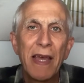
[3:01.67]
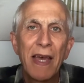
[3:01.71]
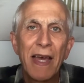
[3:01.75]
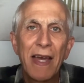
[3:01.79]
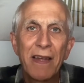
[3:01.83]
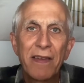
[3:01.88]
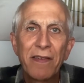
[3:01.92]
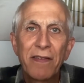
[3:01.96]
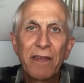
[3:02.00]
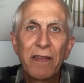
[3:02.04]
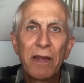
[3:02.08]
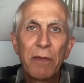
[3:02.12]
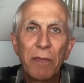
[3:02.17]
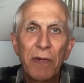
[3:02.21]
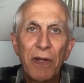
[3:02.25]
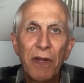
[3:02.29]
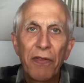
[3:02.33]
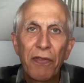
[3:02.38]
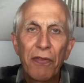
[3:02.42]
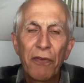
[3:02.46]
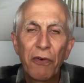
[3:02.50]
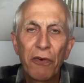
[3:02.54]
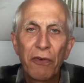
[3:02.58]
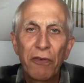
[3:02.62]
had similar
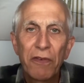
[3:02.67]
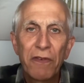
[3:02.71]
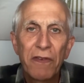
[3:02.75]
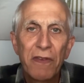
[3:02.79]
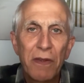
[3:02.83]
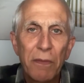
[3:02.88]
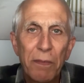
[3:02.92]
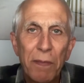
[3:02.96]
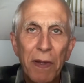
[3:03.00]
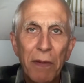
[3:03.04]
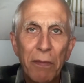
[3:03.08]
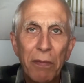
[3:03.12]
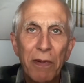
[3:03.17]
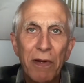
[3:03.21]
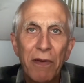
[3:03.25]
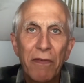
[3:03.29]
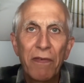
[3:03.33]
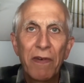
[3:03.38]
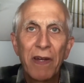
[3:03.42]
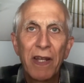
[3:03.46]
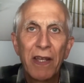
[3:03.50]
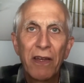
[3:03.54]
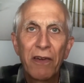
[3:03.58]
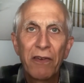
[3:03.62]
thoughts to the people
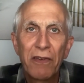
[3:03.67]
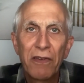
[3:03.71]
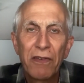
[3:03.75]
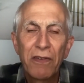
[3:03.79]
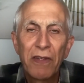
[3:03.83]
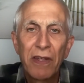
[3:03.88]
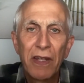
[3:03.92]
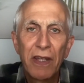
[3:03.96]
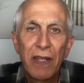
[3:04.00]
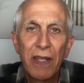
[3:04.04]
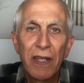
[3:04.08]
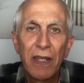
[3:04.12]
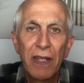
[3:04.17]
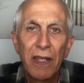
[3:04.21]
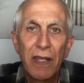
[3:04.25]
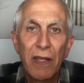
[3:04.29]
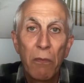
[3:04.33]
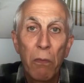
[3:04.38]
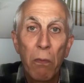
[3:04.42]
of Leigh-on-Sea.